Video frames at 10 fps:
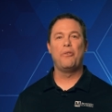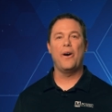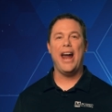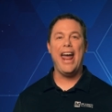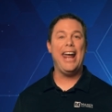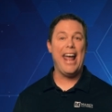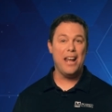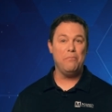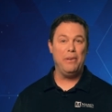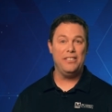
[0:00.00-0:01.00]
four A
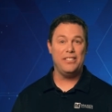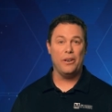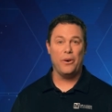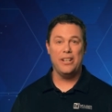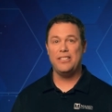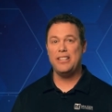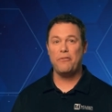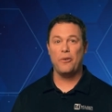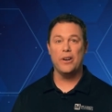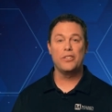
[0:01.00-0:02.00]
and B series
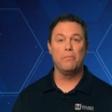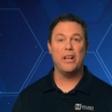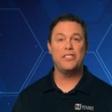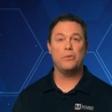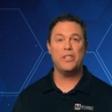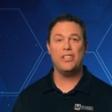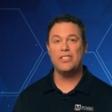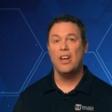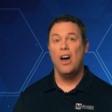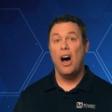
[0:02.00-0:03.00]
differential bus
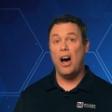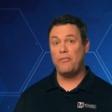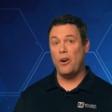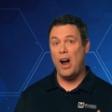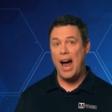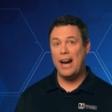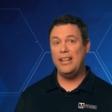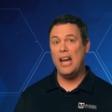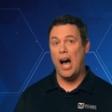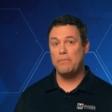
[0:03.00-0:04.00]
switches offer a
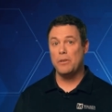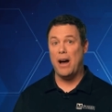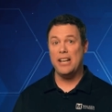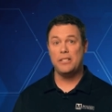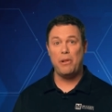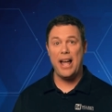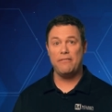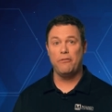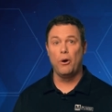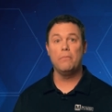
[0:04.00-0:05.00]
highly optimized
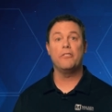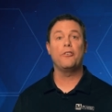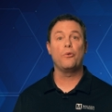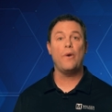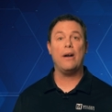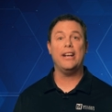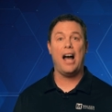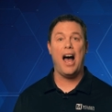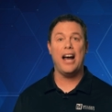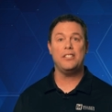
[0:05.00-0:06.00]
platform for
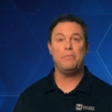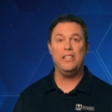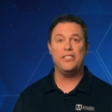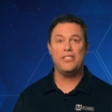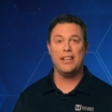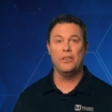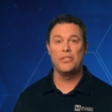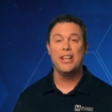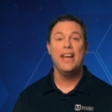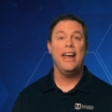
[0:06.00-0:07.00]
routing high-speed
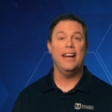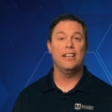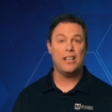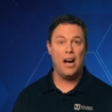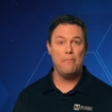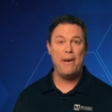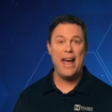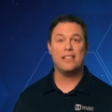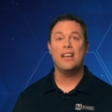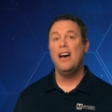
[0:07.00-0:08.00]
signals in
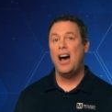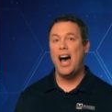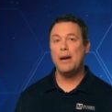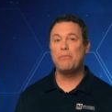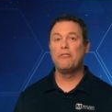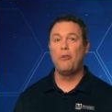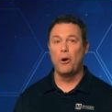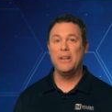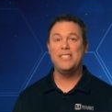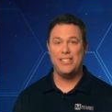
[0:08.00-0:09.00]
compact,
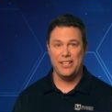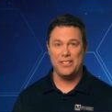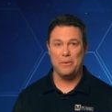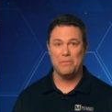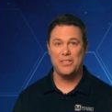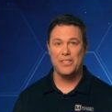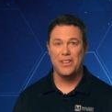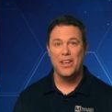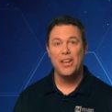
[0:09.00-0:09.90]
high-performance systems.